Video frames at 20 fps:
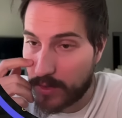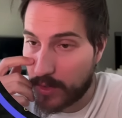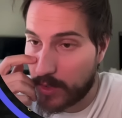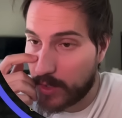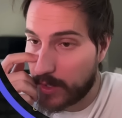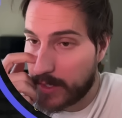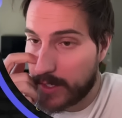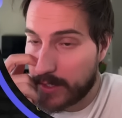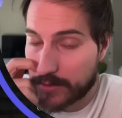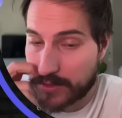
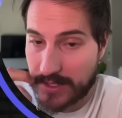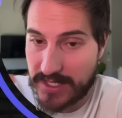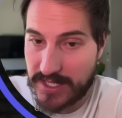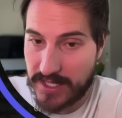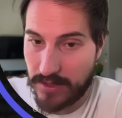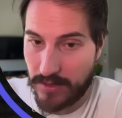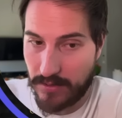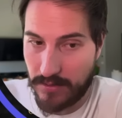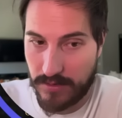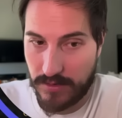here's the
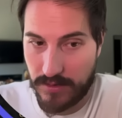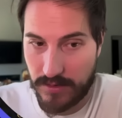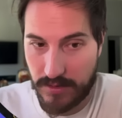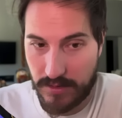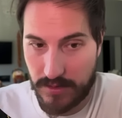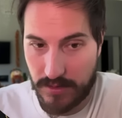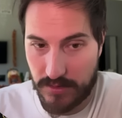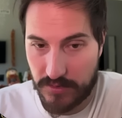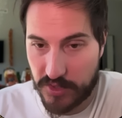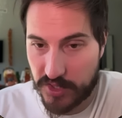deal.
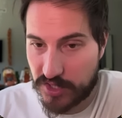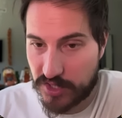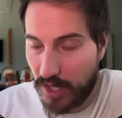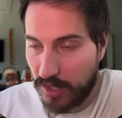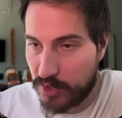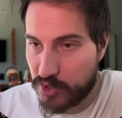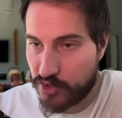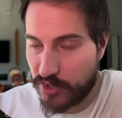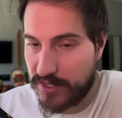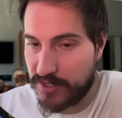The
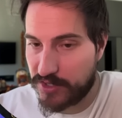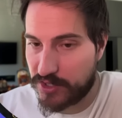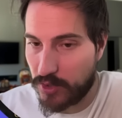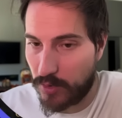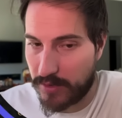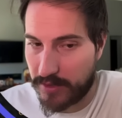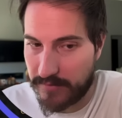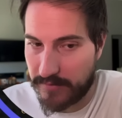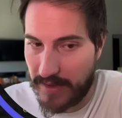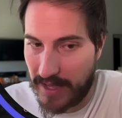stock's trading
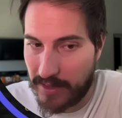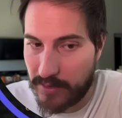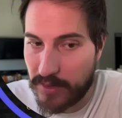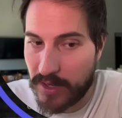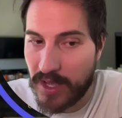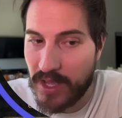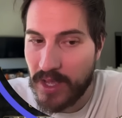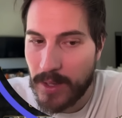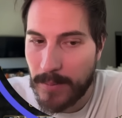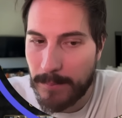so undervalued.
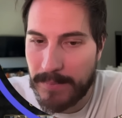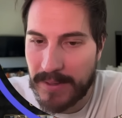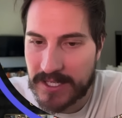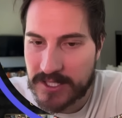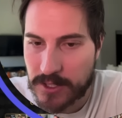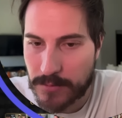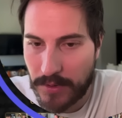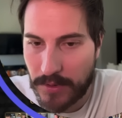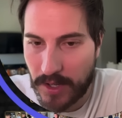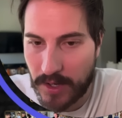
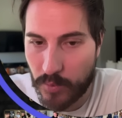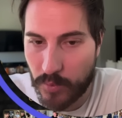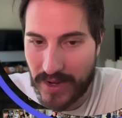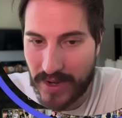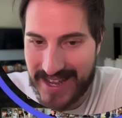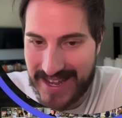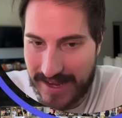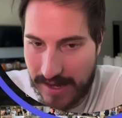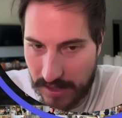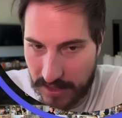Based upon
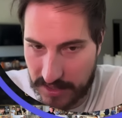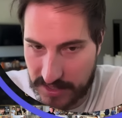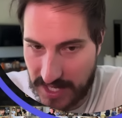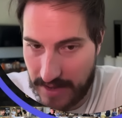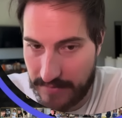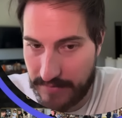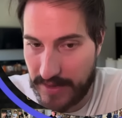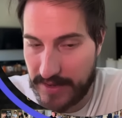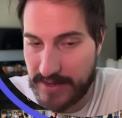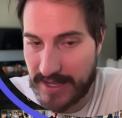what analysts
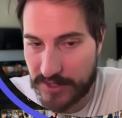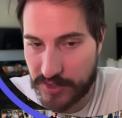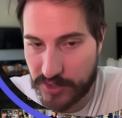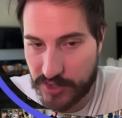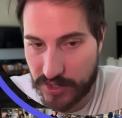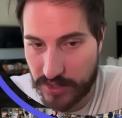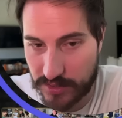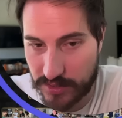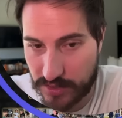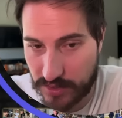have
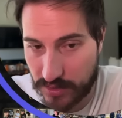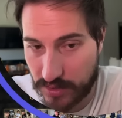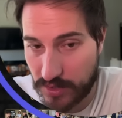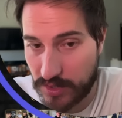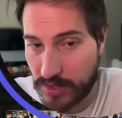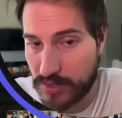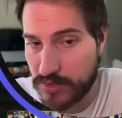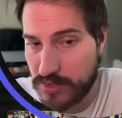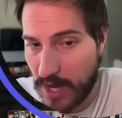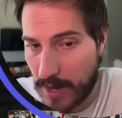next year's
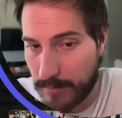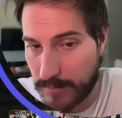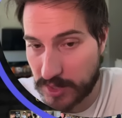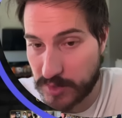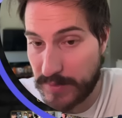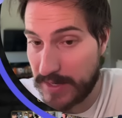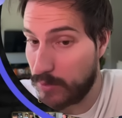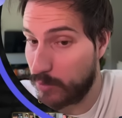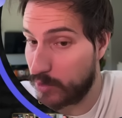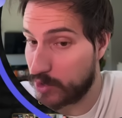
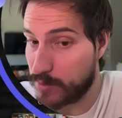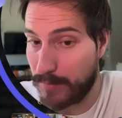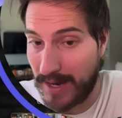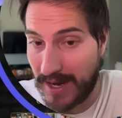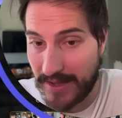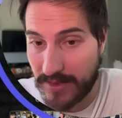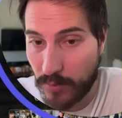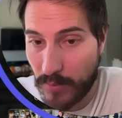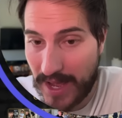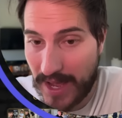numbers being, which
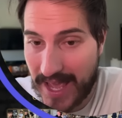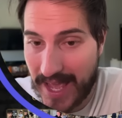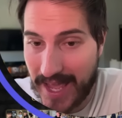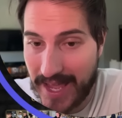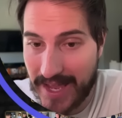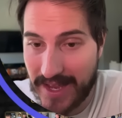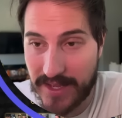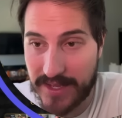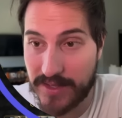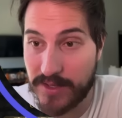by the
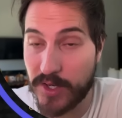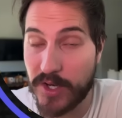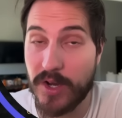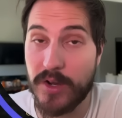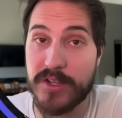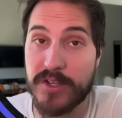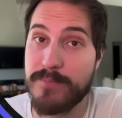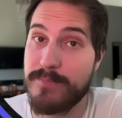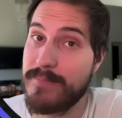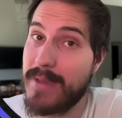way,
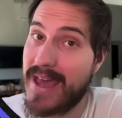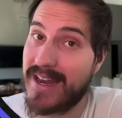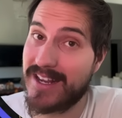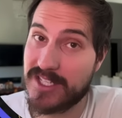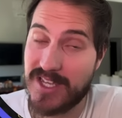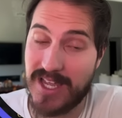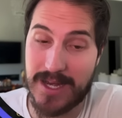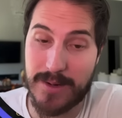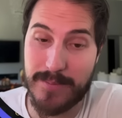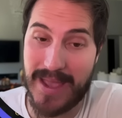
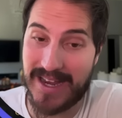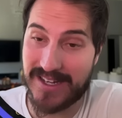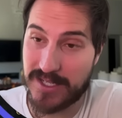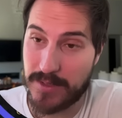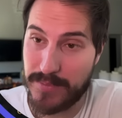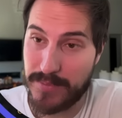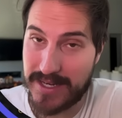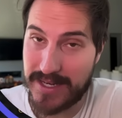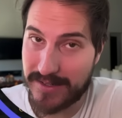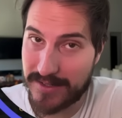Meta's getting back
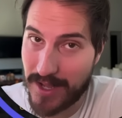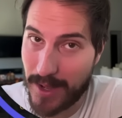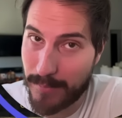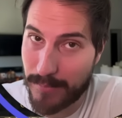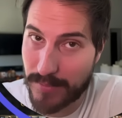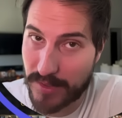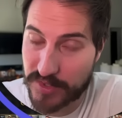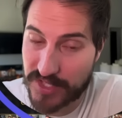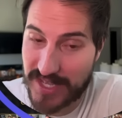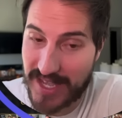to beating
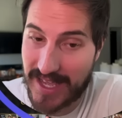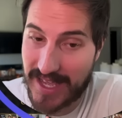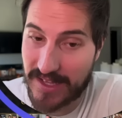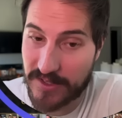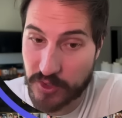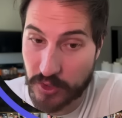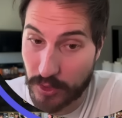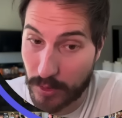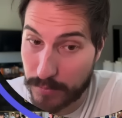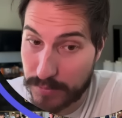numbers
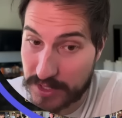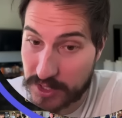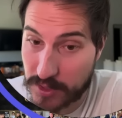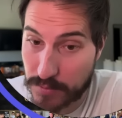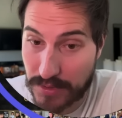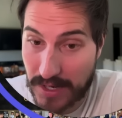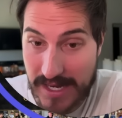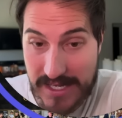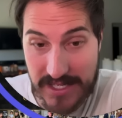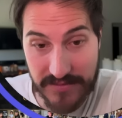again, so don't be
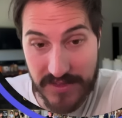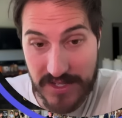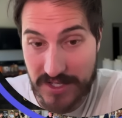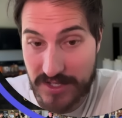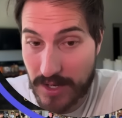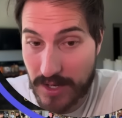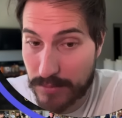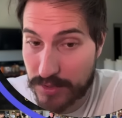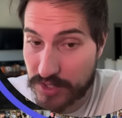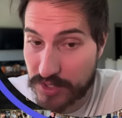surprised if these
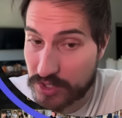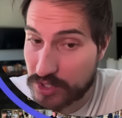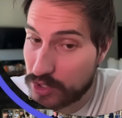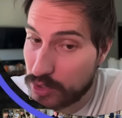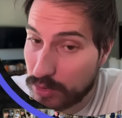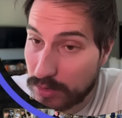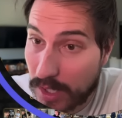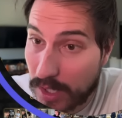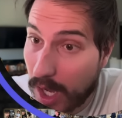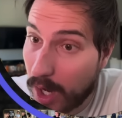numbers are
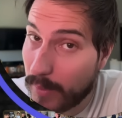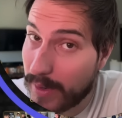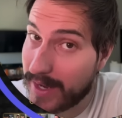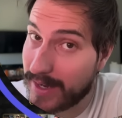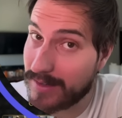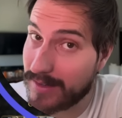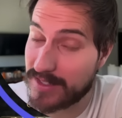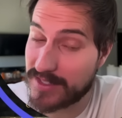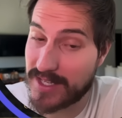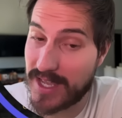too low,
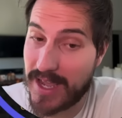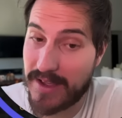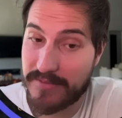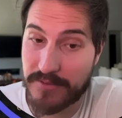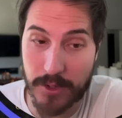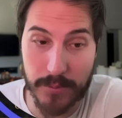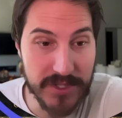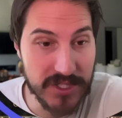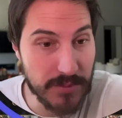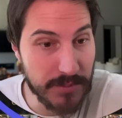analysts have.
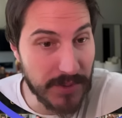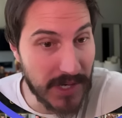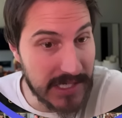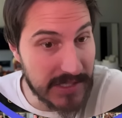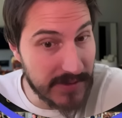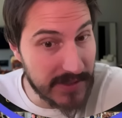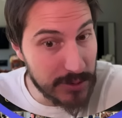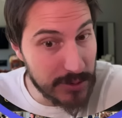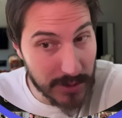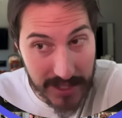Don't be surprised
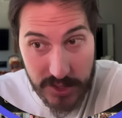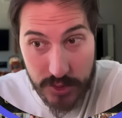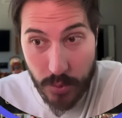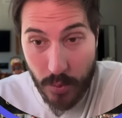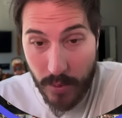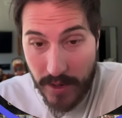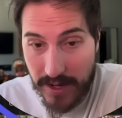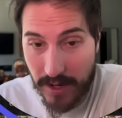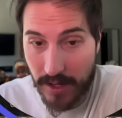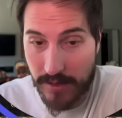if they do like
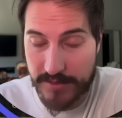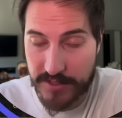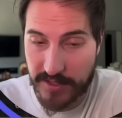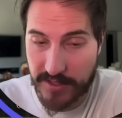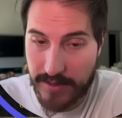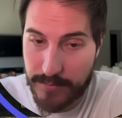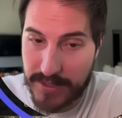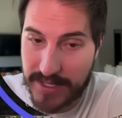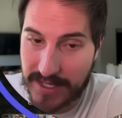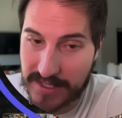$20 of
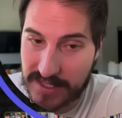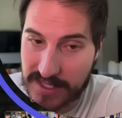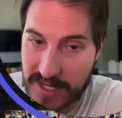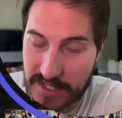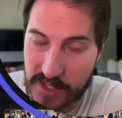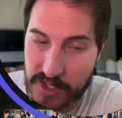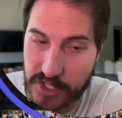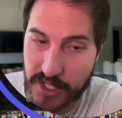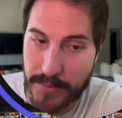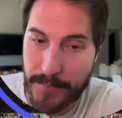EPS
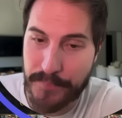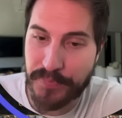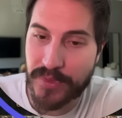next year.